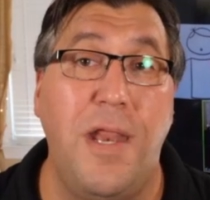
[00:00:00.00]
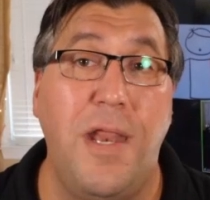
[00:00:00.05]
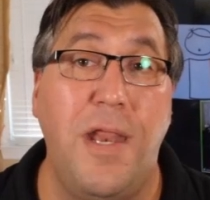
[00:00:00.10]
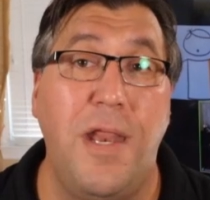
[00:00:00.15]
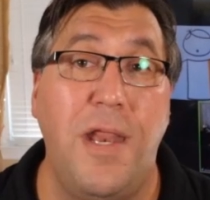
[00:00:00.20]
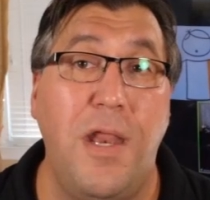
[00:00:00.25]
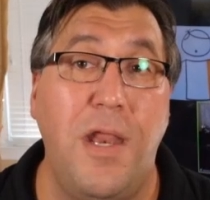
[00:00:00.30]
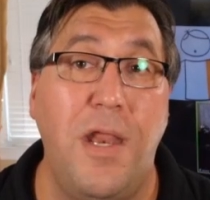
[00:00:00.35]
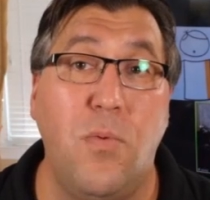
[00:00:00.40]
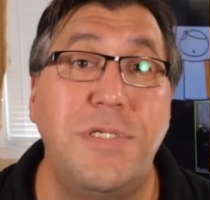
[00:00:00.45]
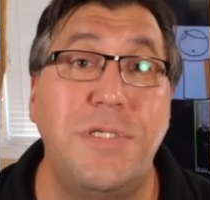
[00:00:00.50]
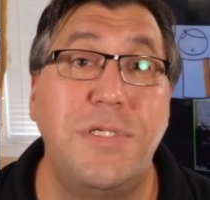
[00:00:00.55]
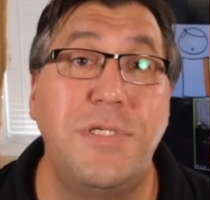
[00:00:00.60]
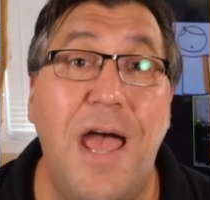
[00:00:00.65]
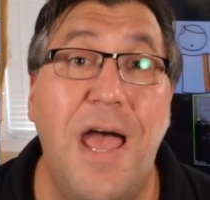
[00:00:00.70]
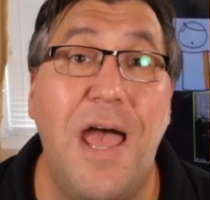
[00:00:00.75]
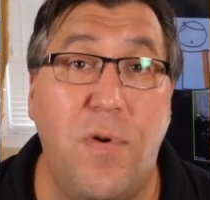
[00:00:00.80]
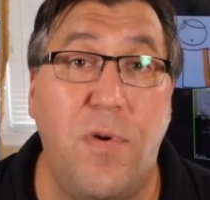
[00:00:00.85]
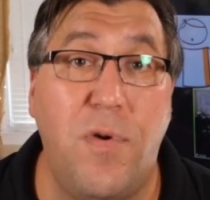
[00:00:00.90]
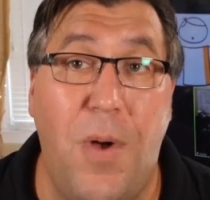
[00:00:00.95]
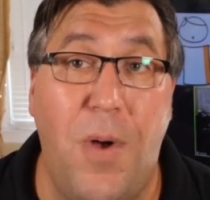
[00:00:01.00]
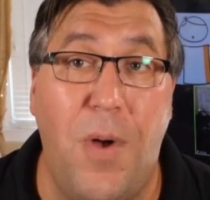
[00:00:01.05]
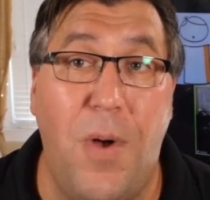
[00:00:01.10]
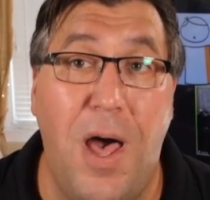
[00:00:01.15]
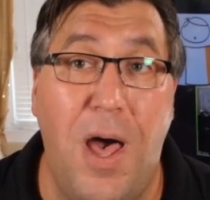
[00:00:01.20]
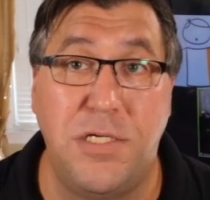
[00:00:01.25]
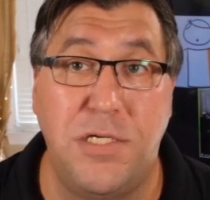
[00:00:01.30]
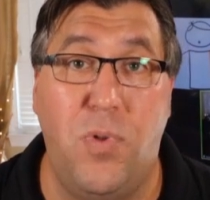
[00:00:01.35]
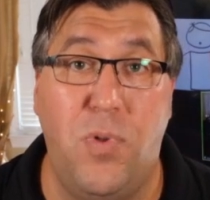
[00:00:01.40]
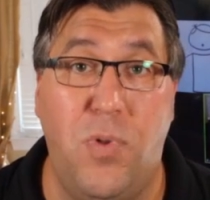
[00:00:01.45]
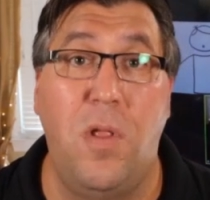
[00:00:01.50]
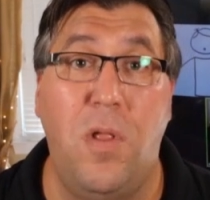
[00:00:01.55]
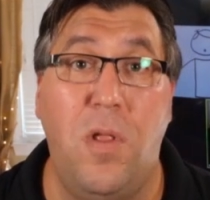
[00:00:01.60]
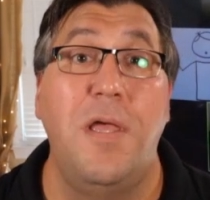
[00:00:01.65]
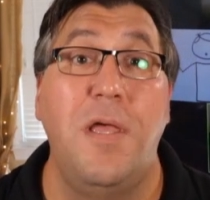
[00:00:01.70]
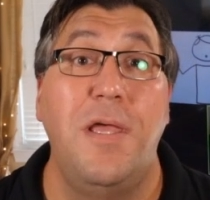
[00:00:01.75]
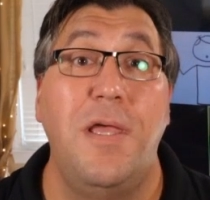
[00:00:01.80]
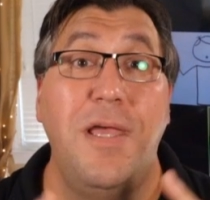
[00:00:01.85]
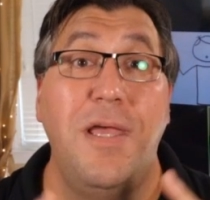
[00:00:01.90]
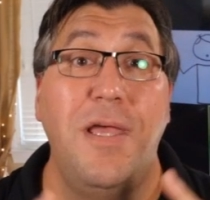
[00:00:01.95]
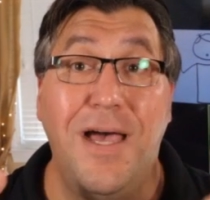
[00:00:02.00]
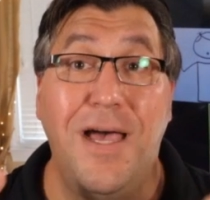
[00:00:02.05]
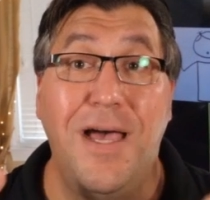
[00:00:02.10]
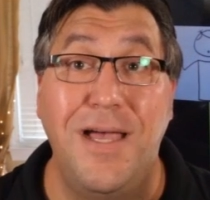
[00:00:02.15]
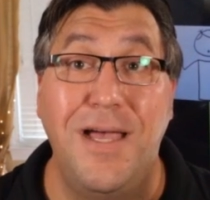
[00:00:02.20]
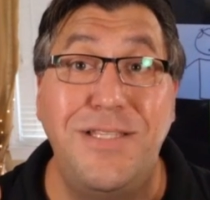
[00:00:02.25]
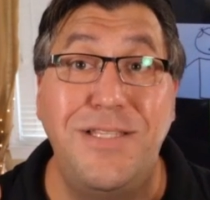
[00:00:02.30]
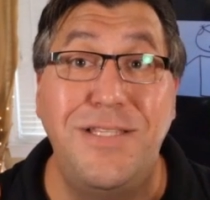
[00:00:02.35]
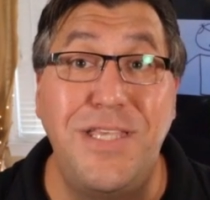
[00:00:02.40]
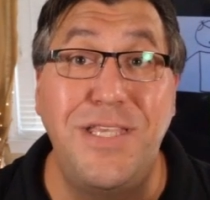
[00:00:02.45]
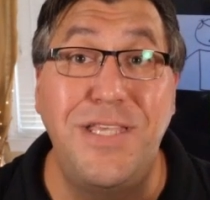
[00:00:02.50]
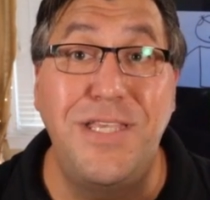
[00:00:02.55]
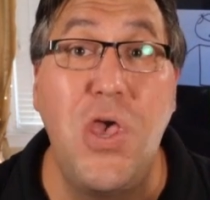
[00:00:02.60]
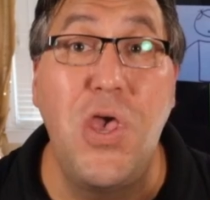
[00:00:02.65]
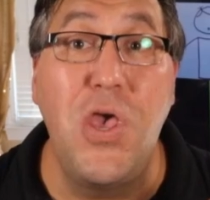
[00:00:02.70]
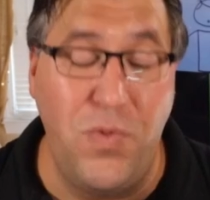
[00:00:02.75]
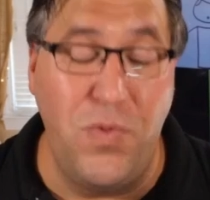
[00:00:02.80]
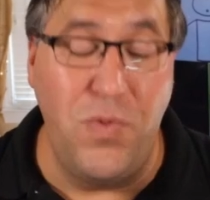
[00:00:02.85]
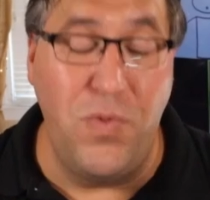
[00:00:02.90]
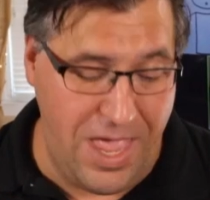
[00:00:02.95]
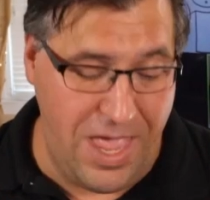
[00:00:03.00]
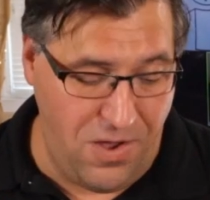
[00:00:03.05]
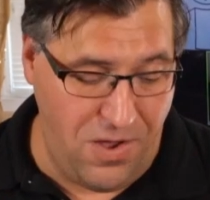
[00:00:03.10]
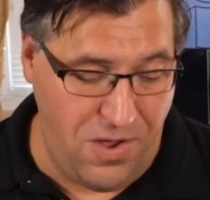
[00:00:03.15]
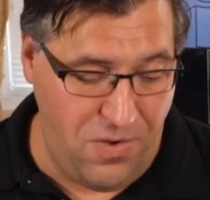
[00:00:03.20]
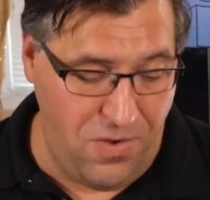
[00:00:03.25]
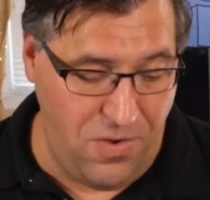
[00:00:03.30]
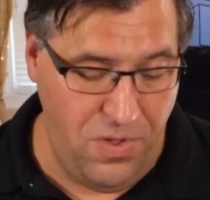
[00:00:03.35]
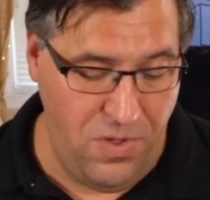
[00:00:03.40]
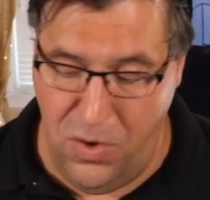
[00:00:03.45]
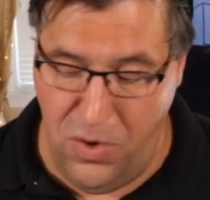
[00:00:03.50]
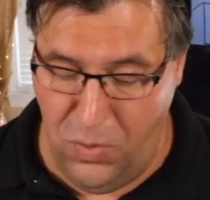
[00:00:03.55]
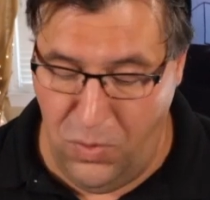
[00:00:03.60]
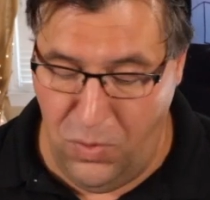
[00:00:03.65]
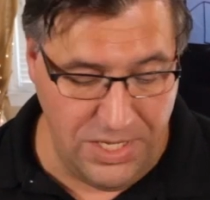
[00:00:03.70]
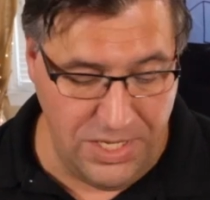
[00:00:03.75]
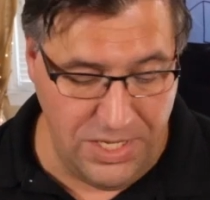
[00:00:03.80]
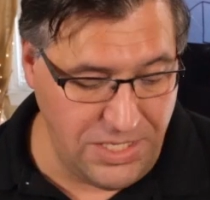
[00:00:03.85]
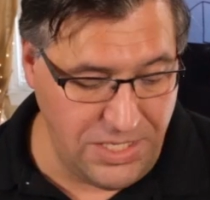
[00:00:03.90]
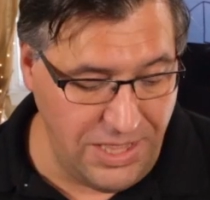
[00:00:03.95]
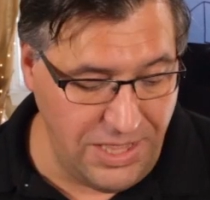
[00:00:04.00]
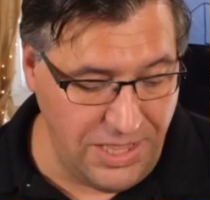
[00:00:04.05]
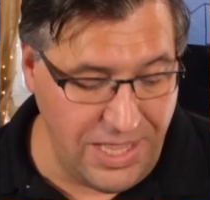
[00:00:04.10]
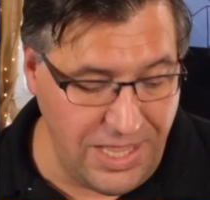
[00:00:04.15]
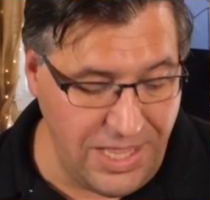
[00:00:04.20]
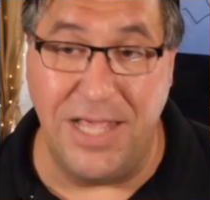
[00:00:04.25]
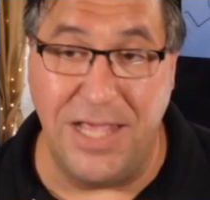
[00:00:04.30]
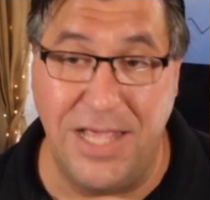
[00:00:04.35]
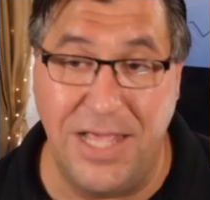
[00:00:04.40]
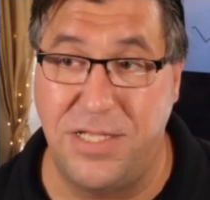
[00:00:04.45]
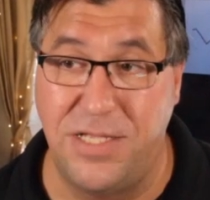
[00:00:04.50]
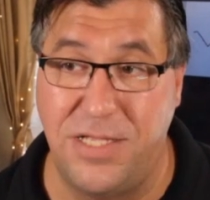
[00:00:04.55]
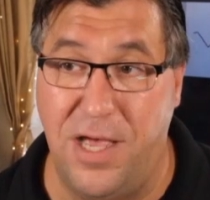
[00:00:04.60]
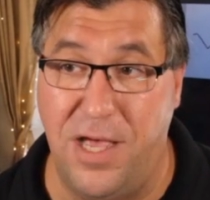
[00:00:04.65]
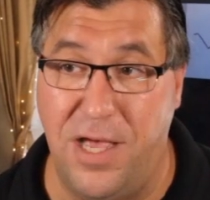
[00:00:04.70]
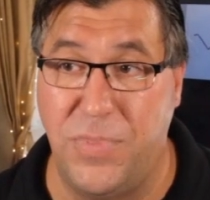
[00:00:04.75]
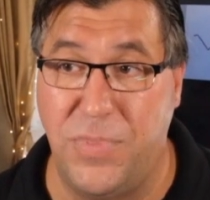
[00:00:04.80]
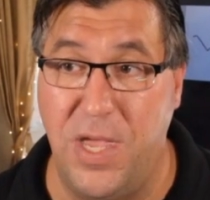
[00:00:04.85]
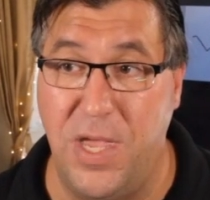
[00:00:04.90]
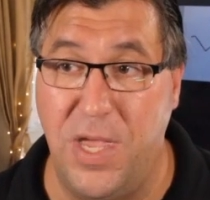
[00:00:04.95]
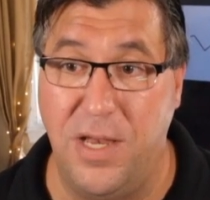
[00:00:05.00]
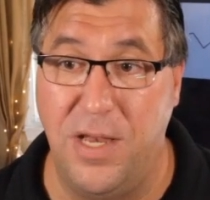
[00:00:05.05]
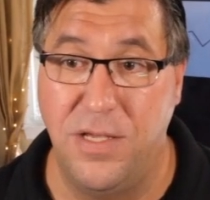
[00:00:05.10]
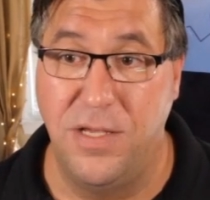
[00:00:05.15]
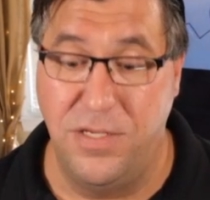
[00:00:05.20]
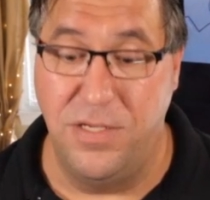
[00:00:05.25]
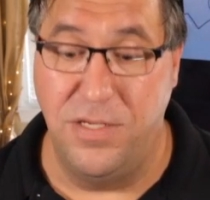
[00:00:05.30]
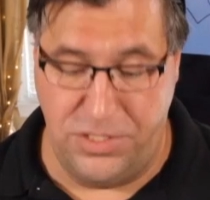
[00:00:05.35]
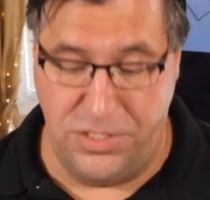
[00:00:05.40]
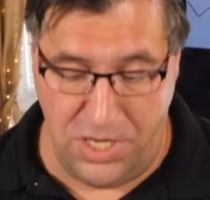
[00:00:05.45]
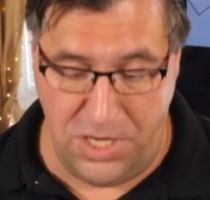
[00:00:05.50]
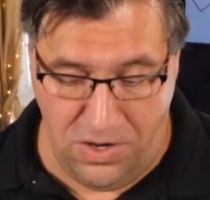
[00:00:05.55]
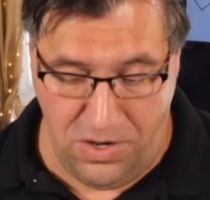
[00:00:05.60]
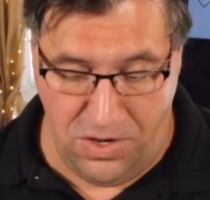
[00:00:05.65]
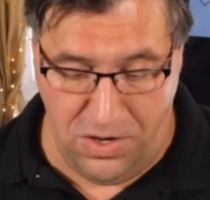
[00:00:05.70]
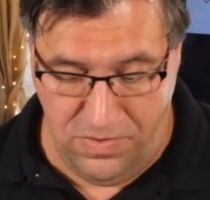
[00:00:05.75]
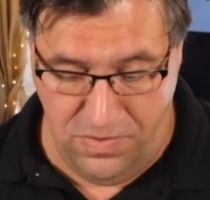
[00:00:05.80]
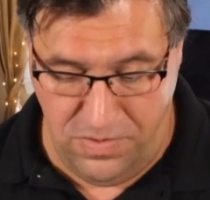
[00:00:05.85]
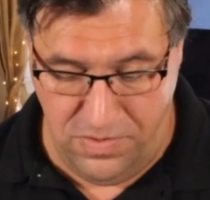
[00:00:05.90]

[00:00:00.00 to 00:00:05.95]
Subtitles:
And it was never possible until now with this latest update. So,